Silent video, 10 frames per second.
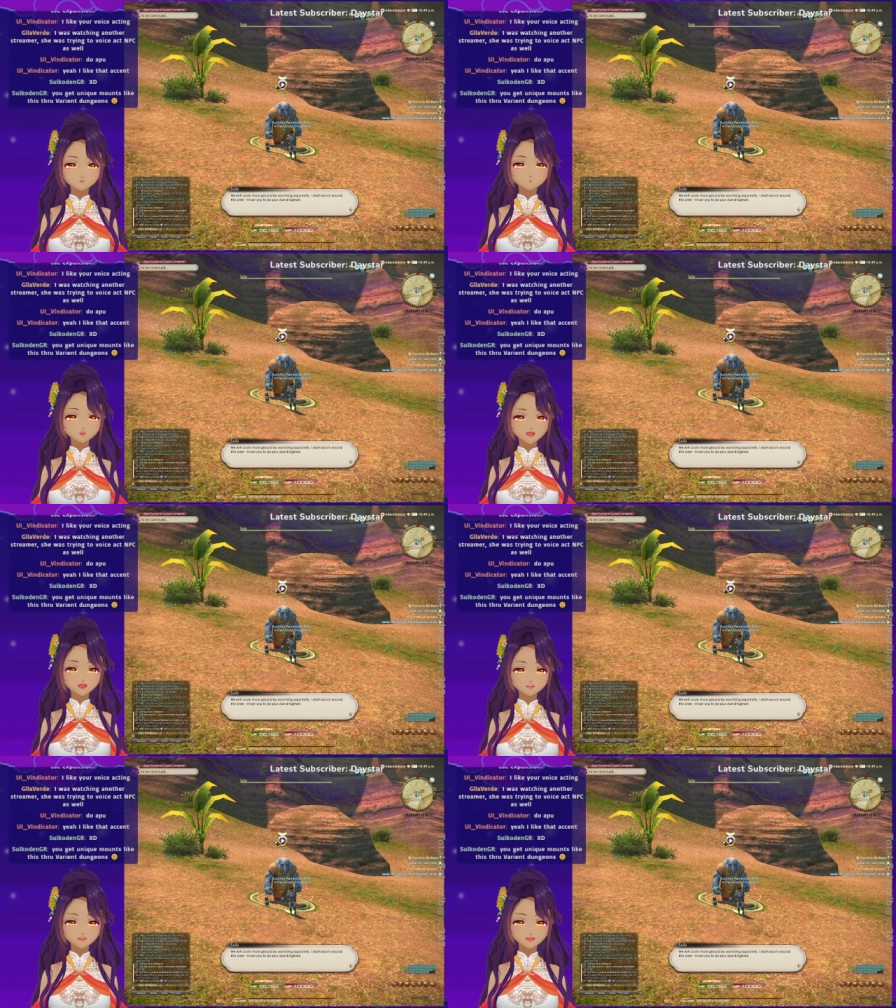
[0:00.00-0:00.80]
We will
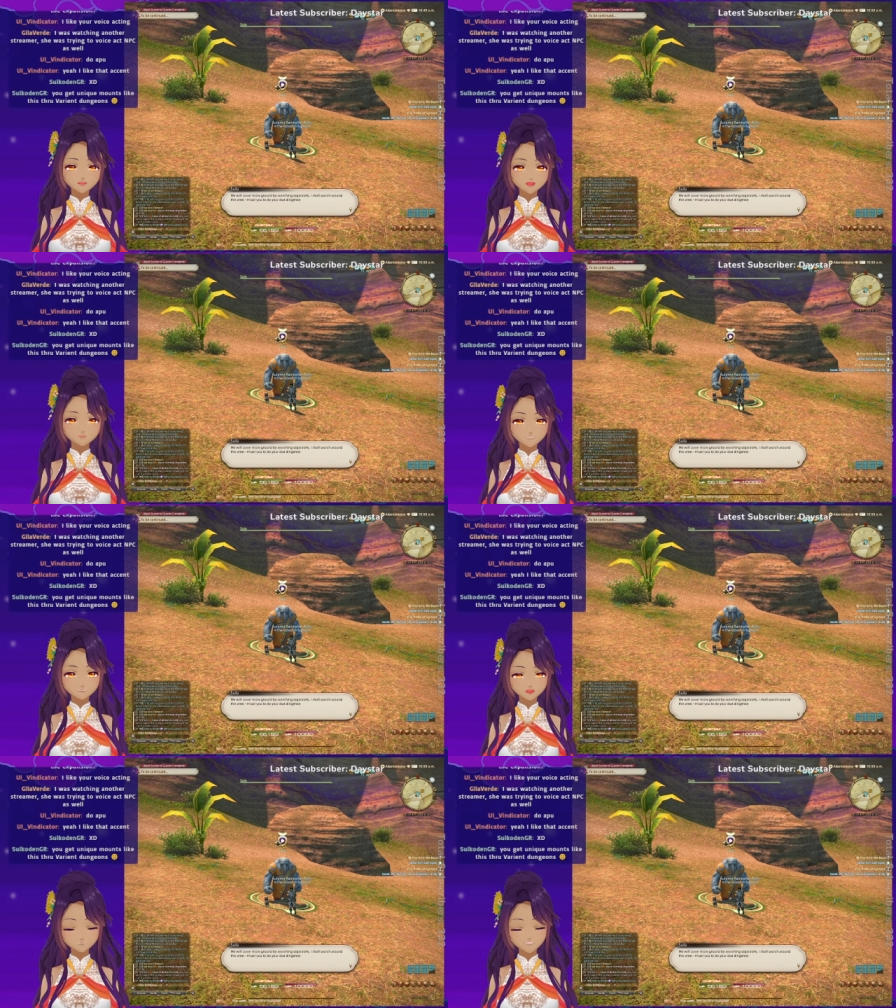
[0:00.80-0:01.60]
cover more ground by
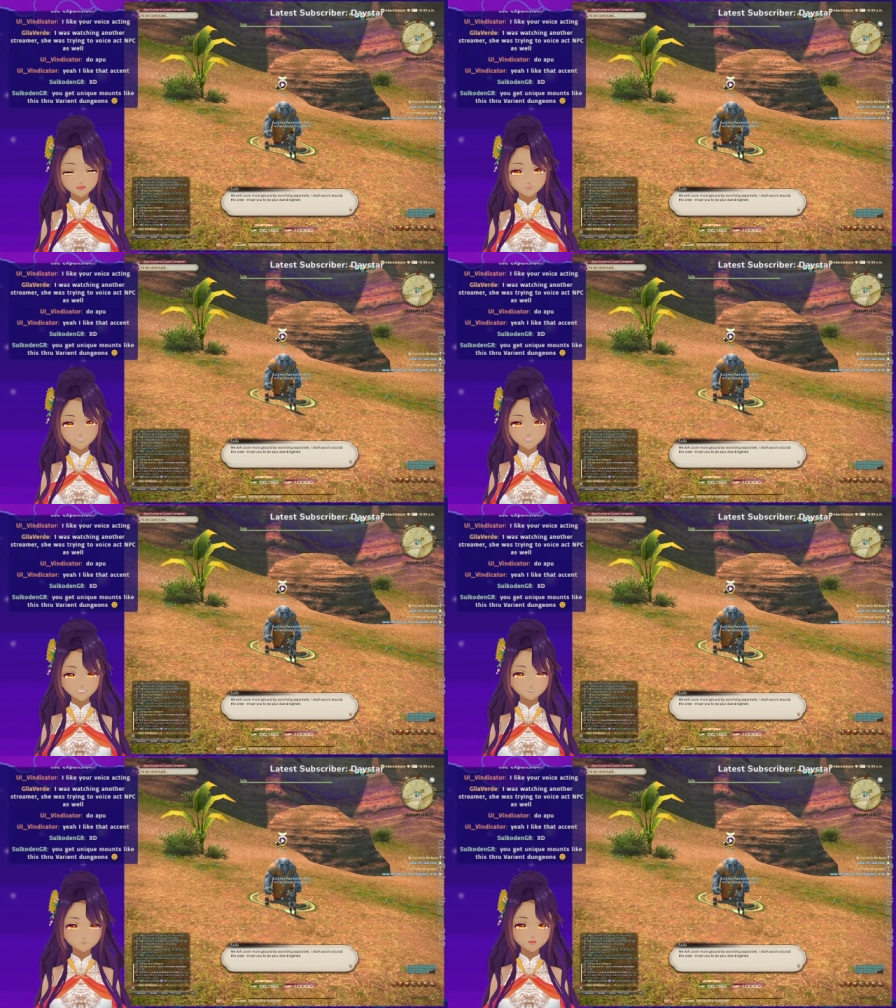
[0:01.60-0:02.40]
searching separately.
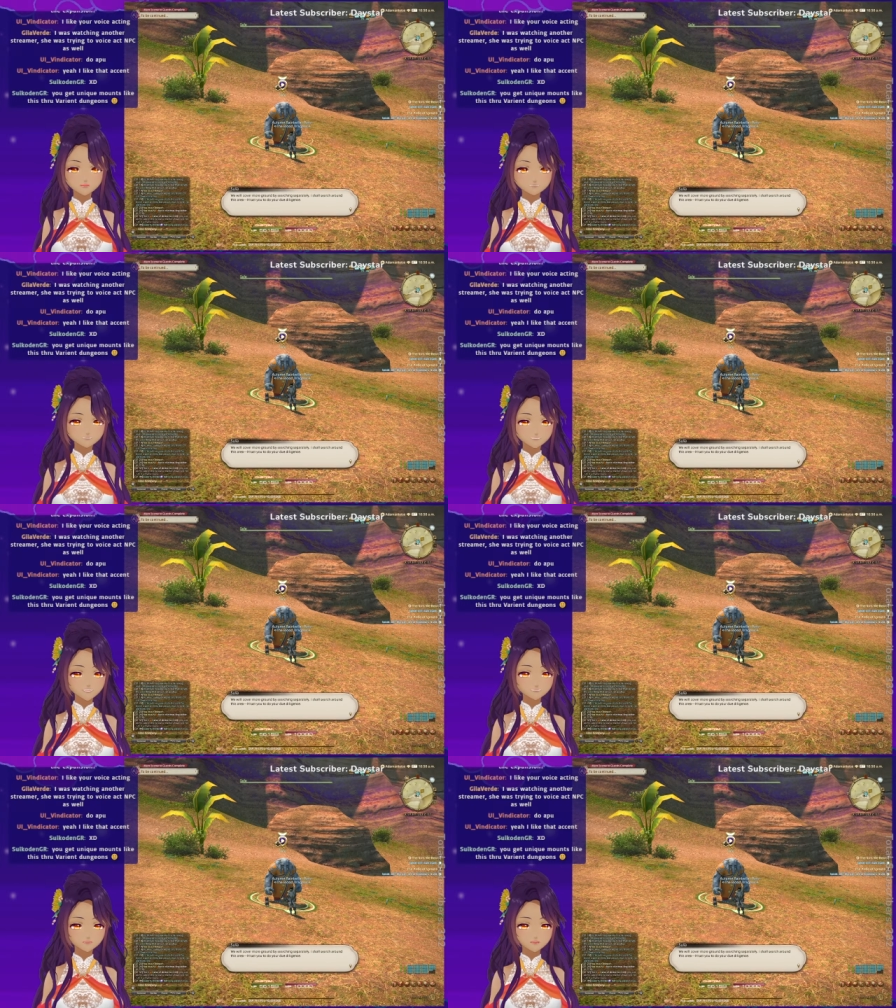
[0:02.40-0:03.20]
I shall
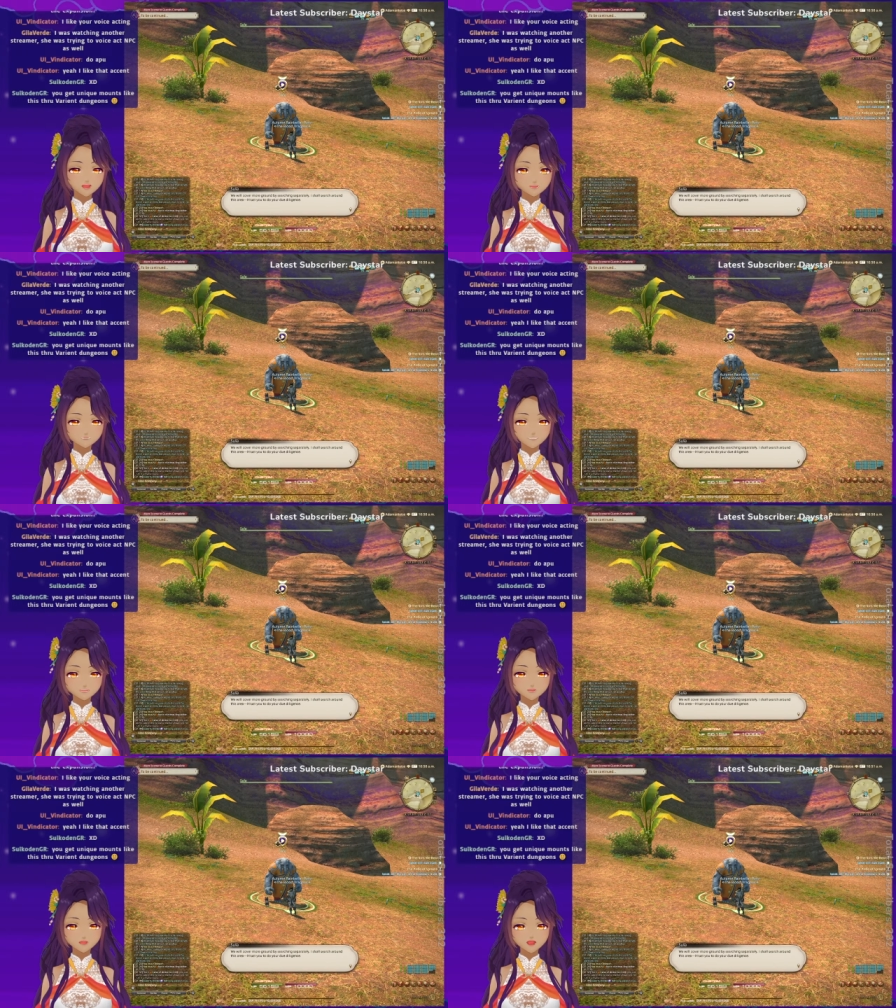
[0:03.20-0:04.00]
search around this
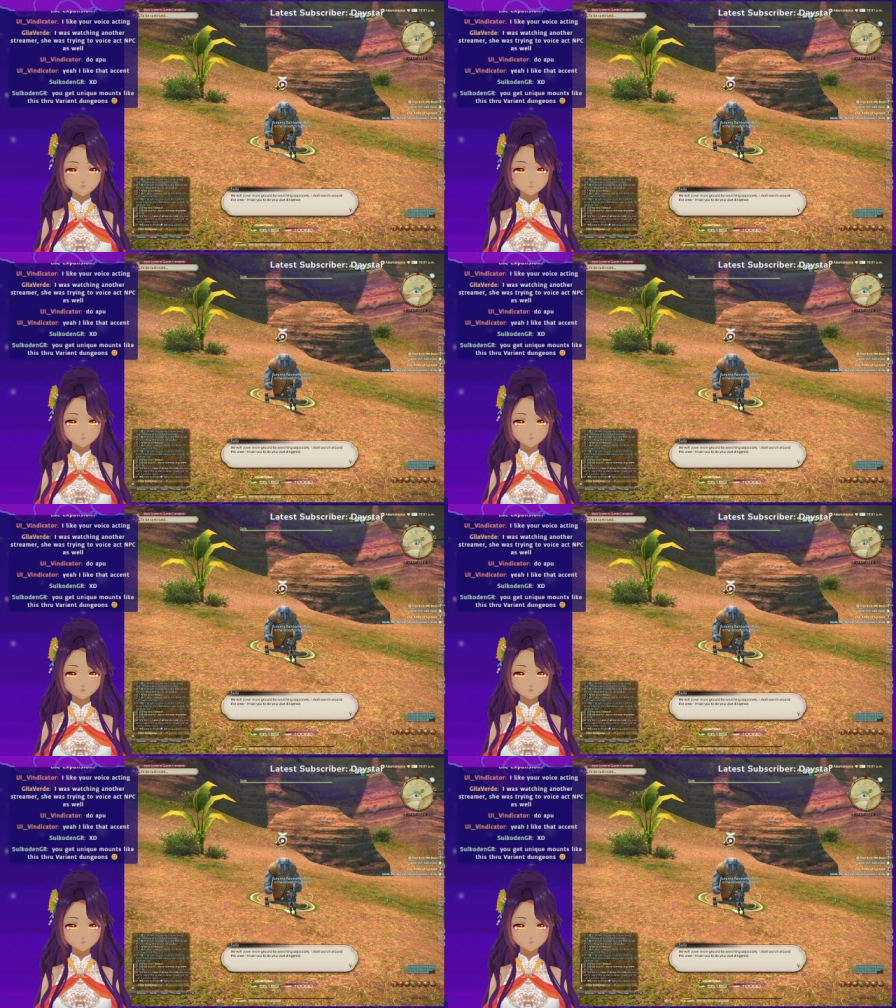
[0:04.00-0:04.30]
area.